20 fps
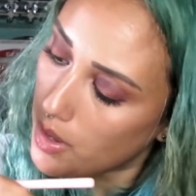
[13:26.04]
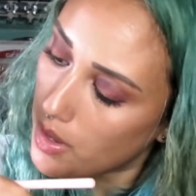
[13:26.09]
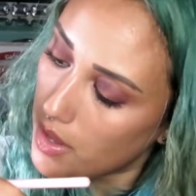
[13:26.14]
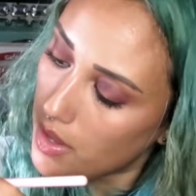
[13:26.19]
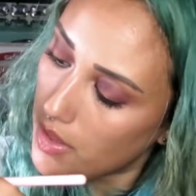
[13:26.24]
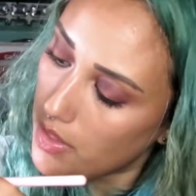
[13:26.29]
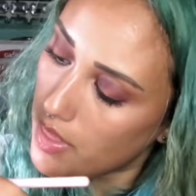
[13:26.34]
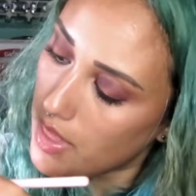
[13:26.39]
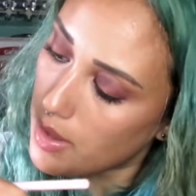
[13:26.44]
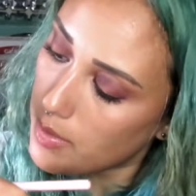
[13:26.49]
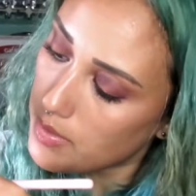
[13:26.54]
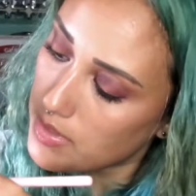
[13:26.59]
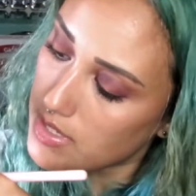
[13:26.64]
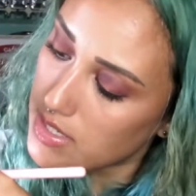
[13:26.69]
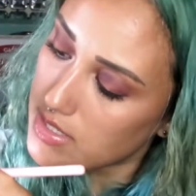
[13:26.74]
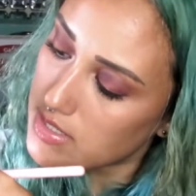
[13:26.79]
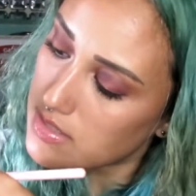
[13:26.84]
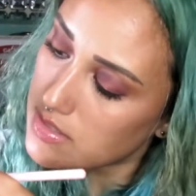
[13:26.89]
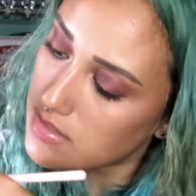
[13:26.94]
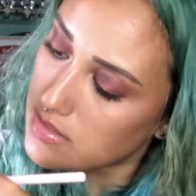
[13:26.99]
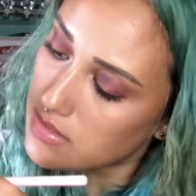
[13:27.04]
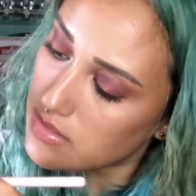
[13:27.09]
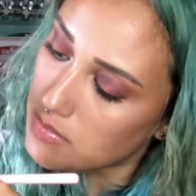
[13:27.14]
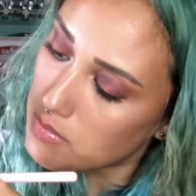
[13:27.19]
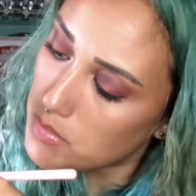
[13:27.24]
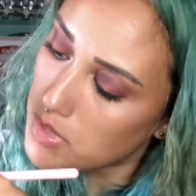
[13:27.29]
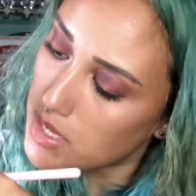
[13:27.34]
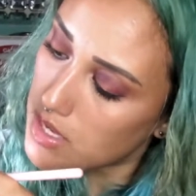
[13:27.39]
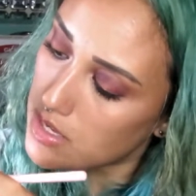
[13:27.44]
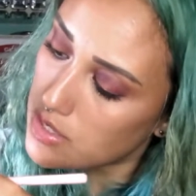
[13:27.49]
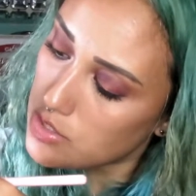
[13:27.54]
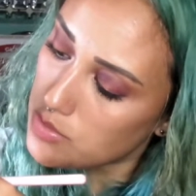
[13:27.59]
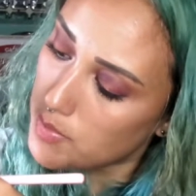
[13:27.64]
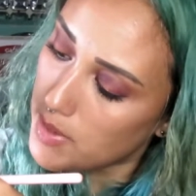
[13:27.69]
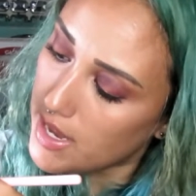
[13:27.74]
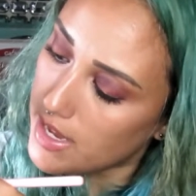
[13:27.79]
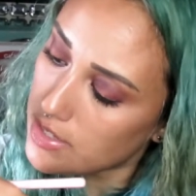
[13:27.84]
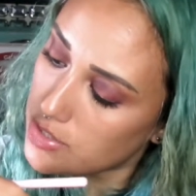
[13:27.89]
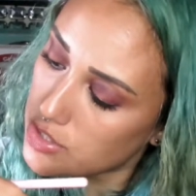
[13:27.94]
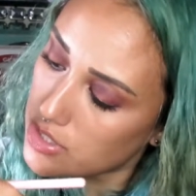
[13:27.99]
And that one is a smidge
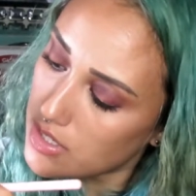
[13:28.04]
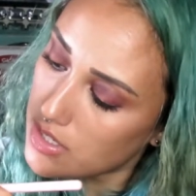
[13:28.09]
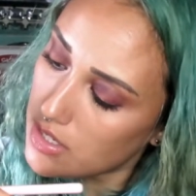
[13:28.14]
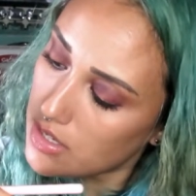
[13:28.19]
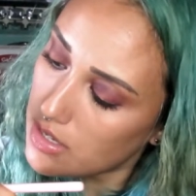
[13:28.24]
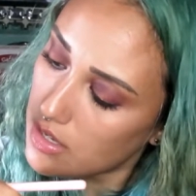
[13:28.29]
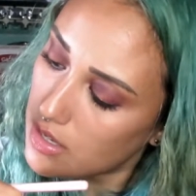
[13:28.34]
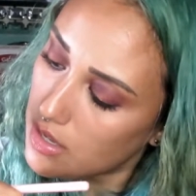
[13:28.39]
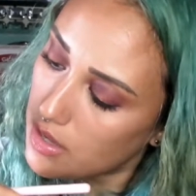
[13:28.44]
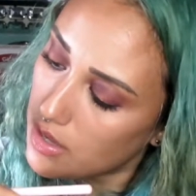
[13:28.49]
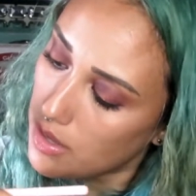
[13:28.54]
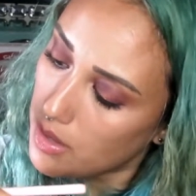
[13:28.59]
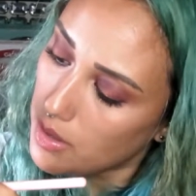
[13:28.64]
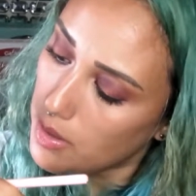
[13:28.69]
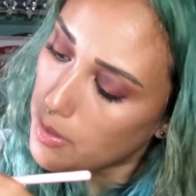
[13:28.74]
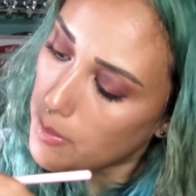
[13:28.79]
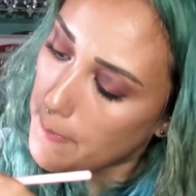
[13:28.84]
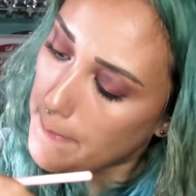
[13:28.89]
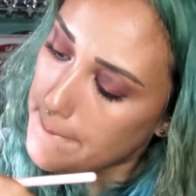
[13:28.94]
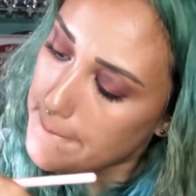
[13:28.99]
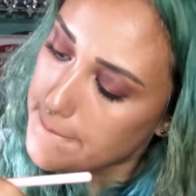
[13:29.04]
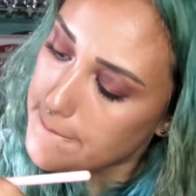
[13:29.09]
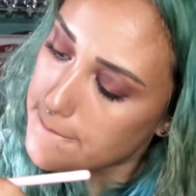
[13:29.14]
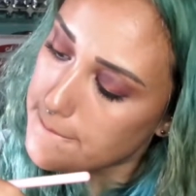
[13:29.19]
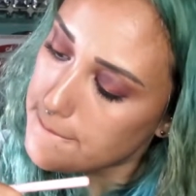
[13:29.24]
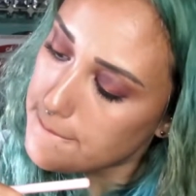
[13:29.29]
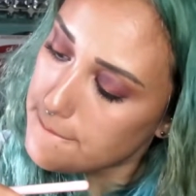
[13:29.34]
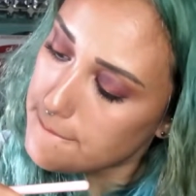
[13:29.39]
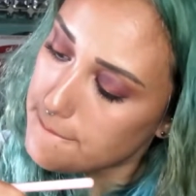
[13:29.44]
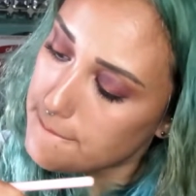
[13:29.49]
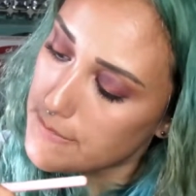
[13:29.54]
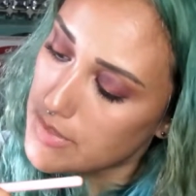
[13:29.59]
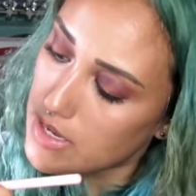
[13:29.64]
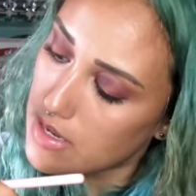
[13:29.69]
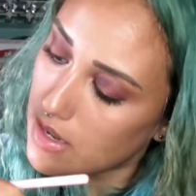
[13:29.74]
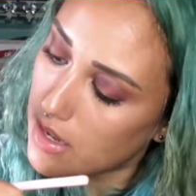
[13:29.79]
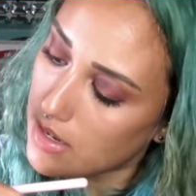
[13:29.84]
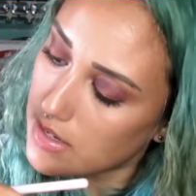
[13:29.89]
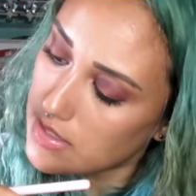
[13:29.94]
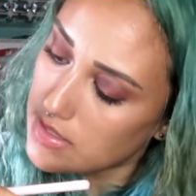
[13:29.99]
patchy, but
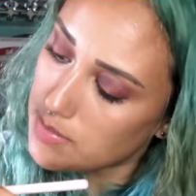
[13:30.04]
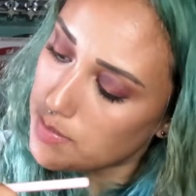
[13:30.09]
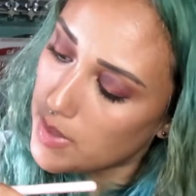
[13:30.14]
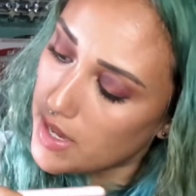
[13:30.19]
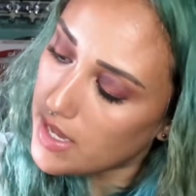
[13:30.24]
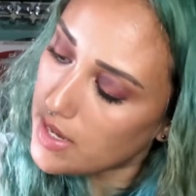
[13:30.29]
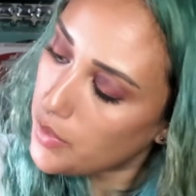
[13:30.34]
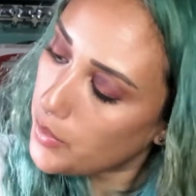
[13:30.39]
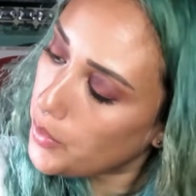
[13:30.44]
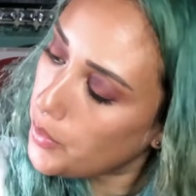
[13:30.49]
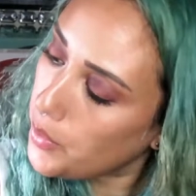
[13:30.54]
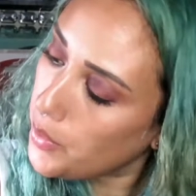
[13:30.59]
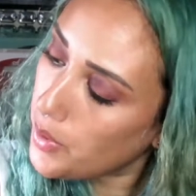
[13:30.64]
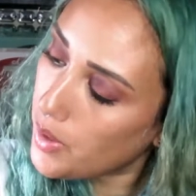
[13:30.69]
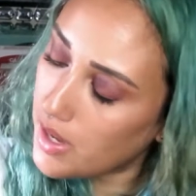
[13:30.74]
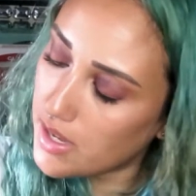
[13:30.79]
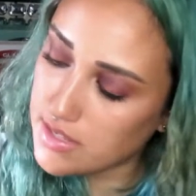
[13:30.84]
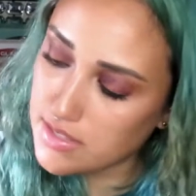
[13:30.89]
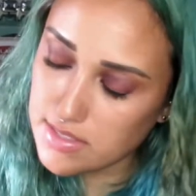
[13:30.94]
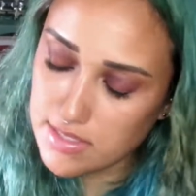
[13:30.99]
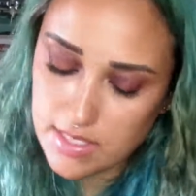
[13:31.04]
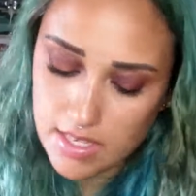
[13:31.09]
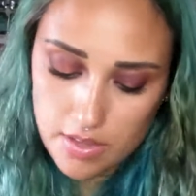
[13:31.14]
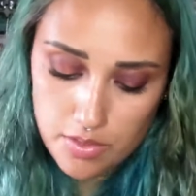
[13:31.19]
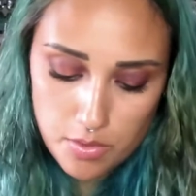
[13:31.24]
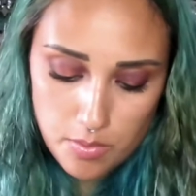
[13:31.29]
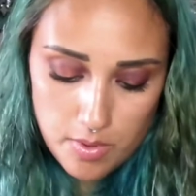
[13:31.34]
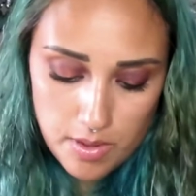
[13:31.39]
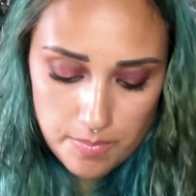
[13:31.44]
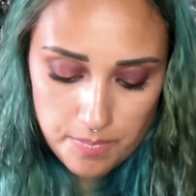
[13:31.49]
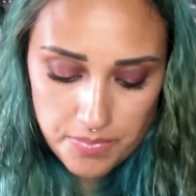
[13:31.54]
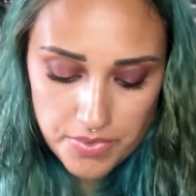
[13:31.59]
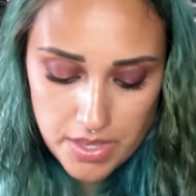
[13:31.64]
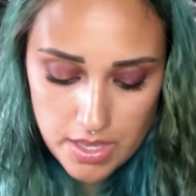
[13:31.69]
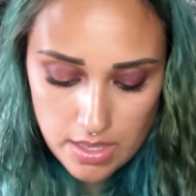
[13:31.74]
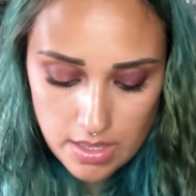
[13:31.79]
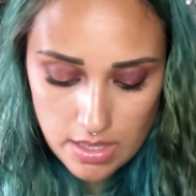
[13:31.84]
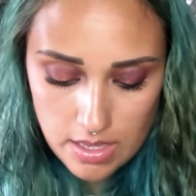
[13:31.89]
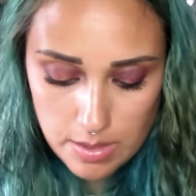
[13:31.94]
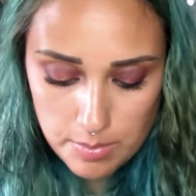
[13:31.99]
not as bad as the other one.
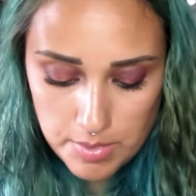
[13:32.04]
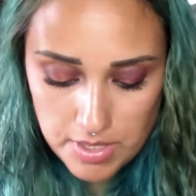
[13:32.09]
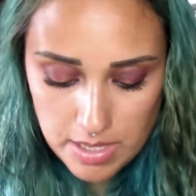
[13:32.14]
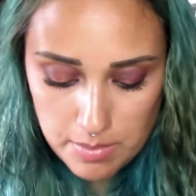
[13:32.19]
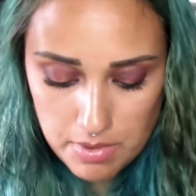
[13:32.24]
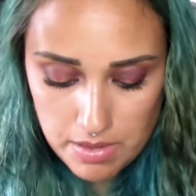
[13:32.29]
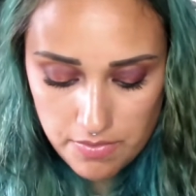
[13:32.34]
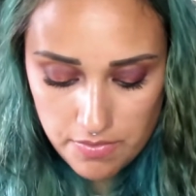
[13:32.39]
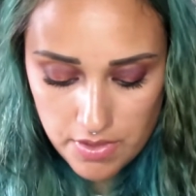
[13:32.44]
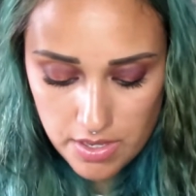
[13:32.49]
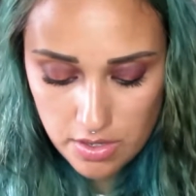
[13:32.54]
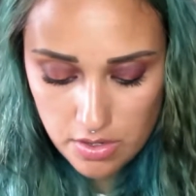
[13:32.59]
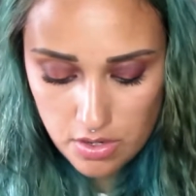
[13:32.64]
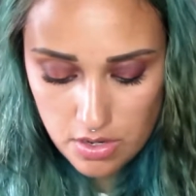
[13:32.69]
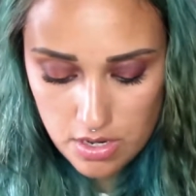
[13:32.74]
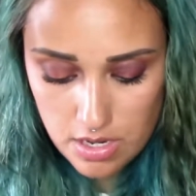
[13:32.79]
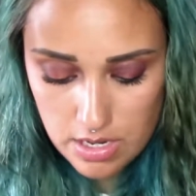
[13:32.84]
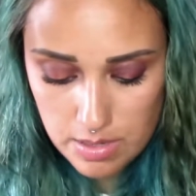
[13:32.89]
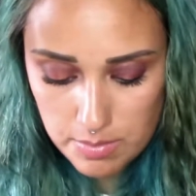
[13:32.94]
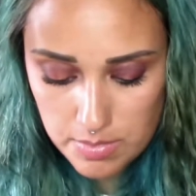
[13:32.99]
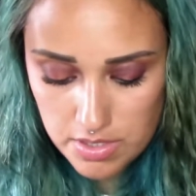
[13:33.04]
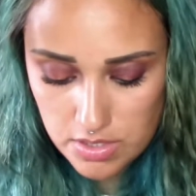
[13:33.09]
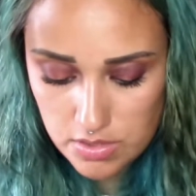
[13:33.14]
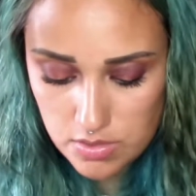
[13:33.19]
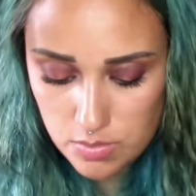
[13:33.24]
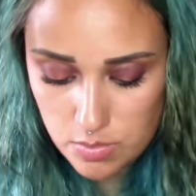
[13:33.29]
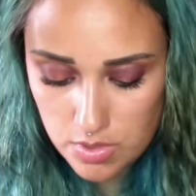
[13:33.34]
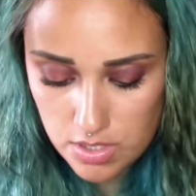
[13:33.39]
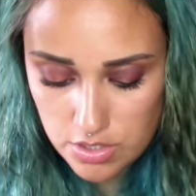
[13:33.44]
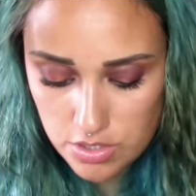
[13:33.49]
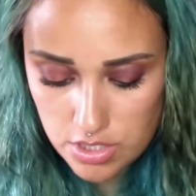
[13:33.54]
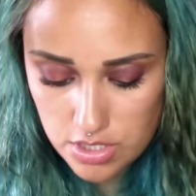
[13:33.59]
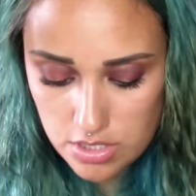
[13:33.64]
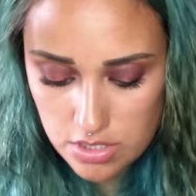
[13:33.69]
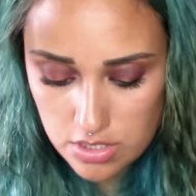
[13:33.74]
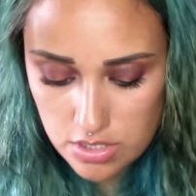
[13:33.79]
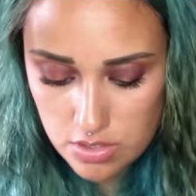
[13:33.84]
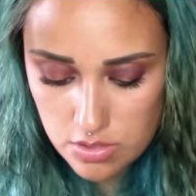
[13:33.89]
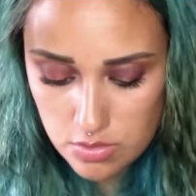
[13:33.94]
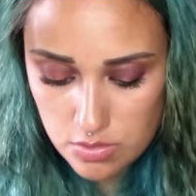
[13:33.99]
I'm gonna get my finger and I'm gonna swatch it
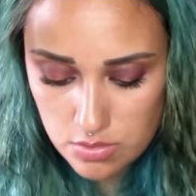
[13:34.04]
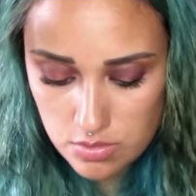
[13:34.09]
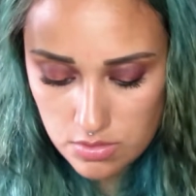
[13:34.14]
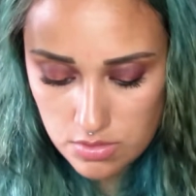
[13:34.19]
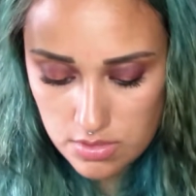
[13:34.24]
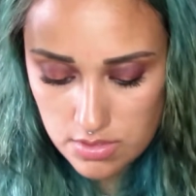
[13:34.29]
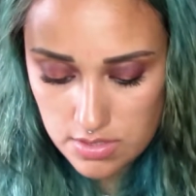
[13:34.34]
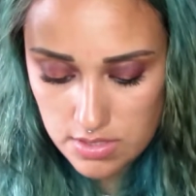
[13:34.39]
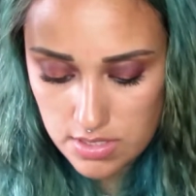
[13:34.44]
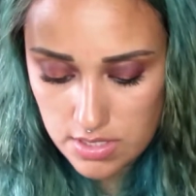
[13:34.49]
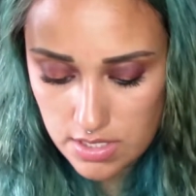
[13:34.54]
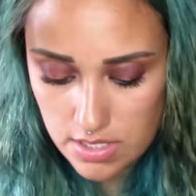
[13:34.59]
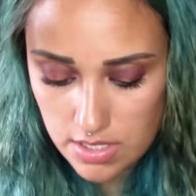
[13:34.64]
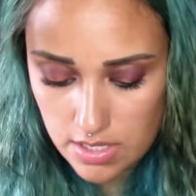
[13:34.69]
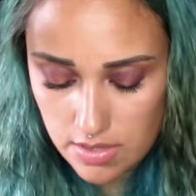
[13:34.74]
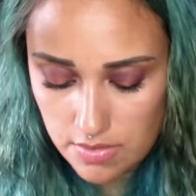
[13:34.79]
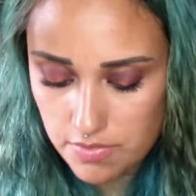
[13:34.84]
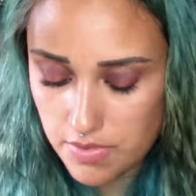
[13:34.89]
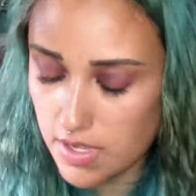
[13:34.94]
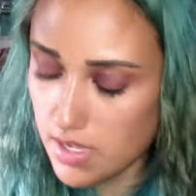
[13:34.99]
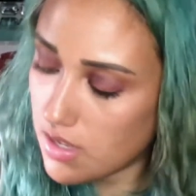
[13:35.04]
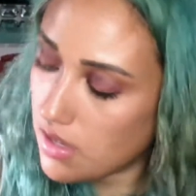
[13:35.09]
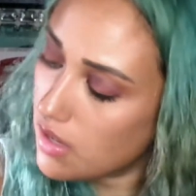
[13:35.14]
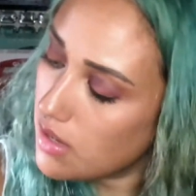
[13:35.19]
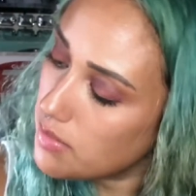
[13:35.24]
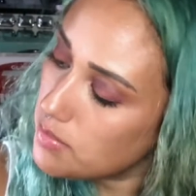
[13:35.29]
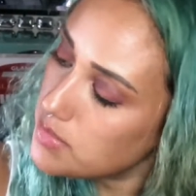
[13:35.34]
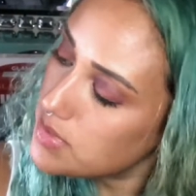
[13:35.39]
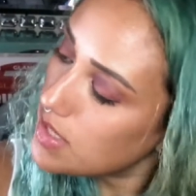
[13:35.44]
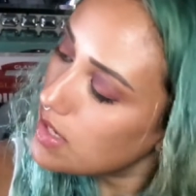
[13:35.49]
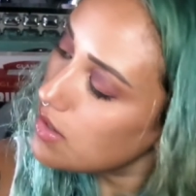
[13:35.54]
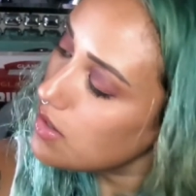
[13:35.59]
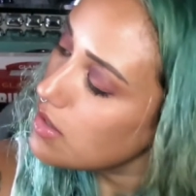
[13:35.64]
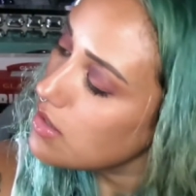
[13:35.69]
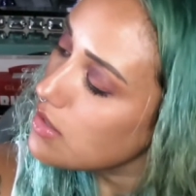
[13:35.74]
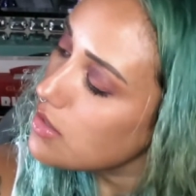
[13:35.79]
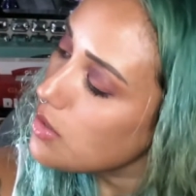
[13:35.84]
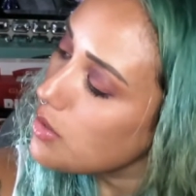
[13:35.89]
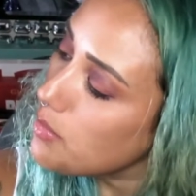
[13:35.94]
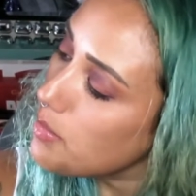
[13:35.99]
too and see if it comes out a
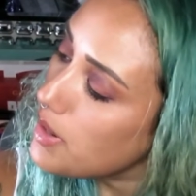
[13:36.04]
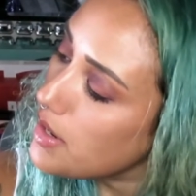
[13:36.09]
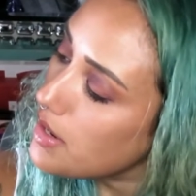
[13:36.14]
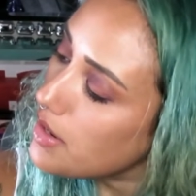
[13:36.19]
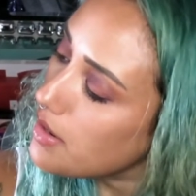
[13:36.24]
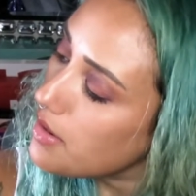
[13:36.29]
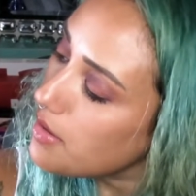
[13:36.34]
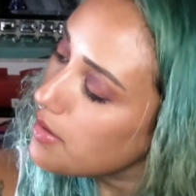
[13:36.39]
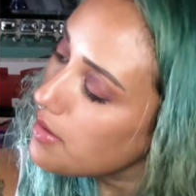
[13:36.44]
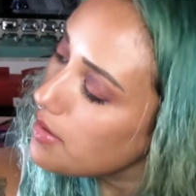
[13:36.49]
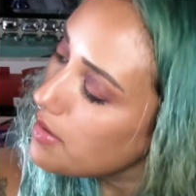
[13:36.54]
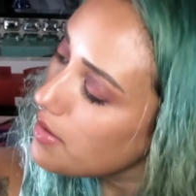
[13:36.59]
little better.